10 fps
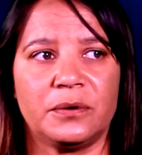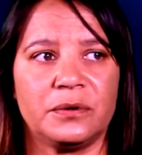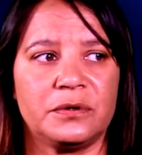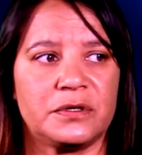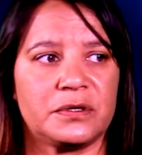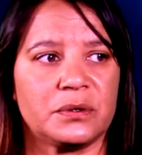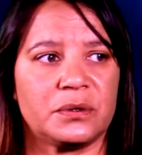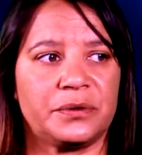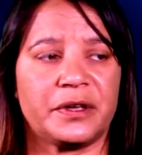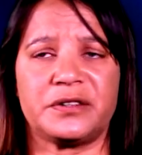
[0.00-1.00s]
Goods
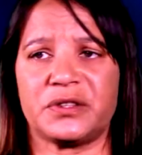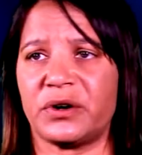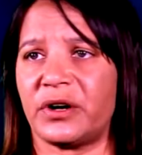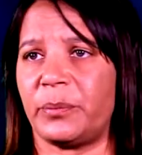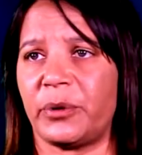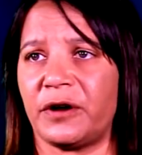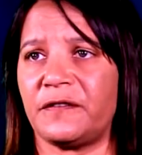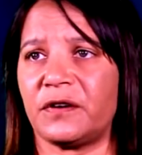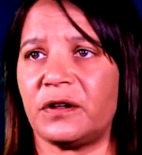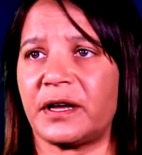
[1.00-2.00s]
or those higher
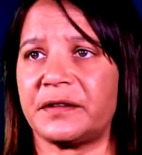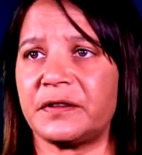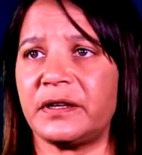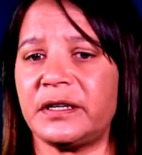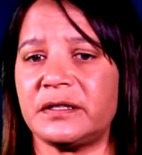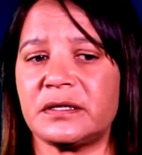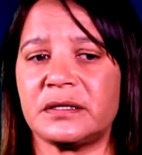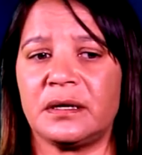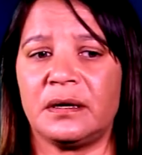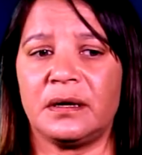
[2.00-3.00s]
profile athletes,
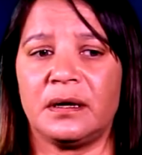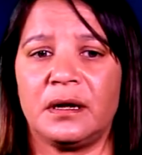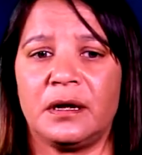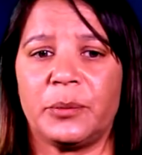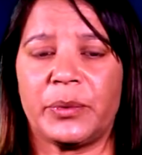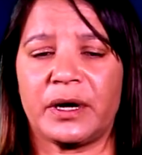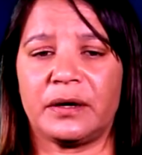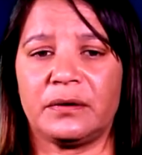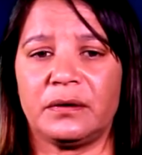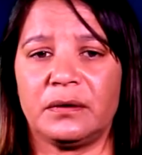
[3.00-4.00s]

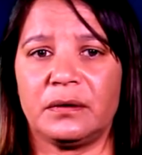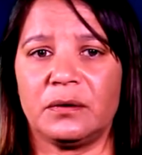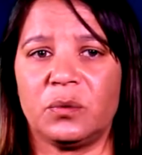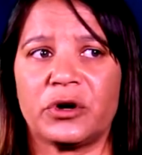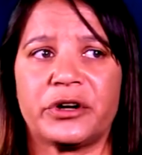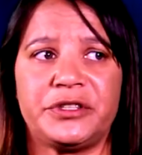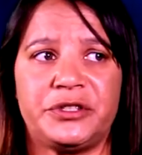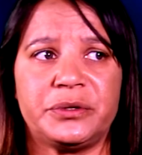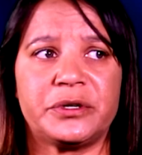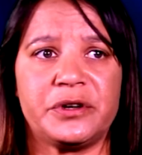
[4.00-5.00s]
but what I
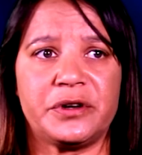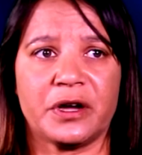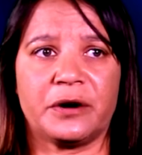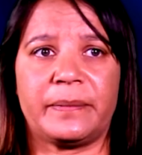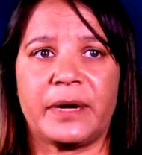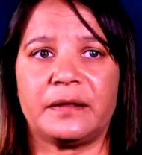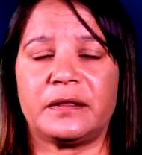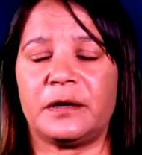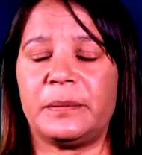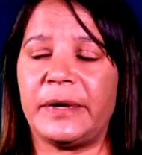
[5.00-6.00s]
do know about
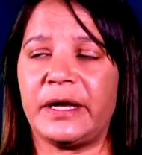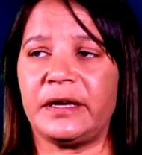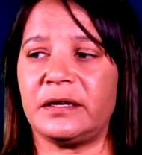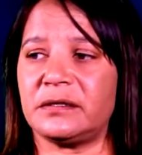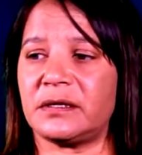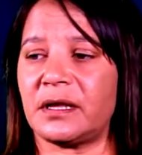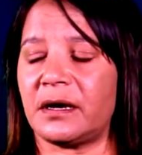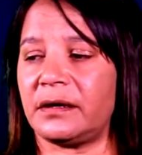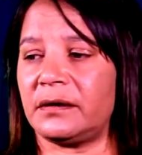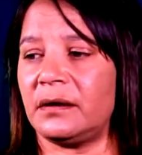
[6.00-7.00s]
them is
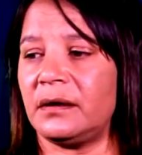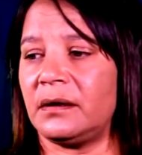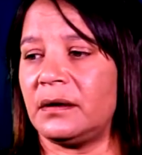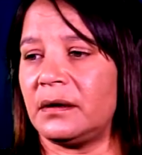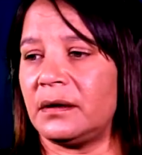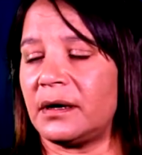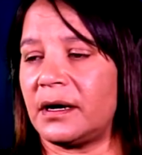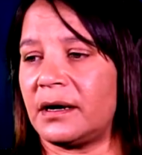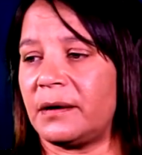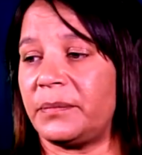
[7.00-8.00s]
that
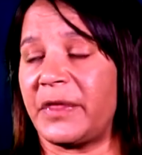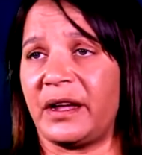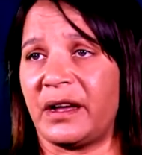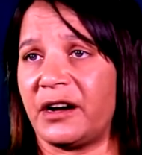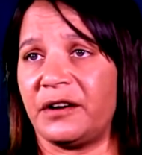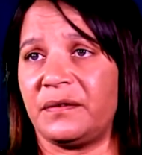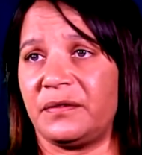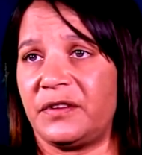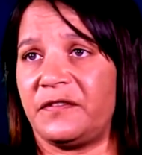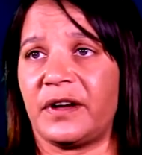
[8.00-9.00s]
they are
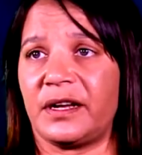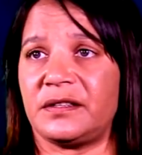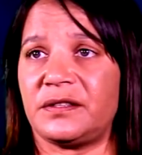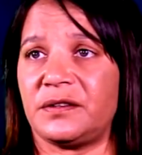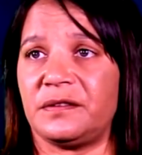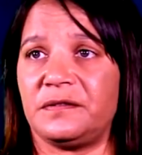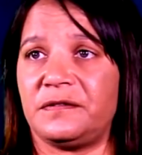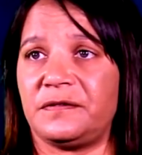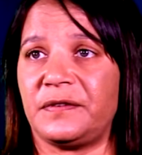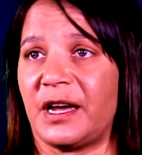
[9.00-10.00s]
the face of
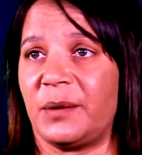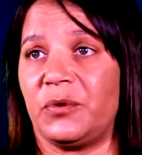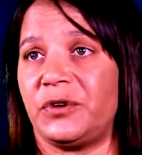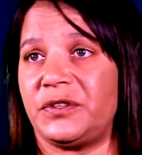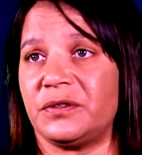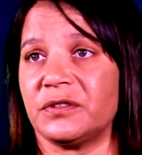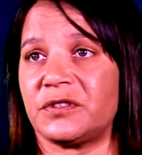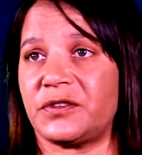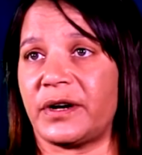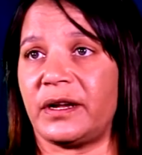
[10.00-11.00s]
Aboriginal
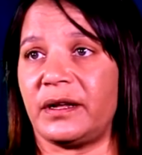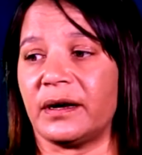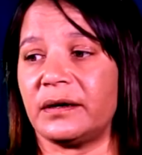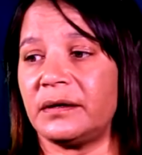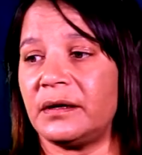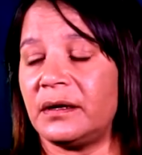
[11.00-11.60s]
Australia,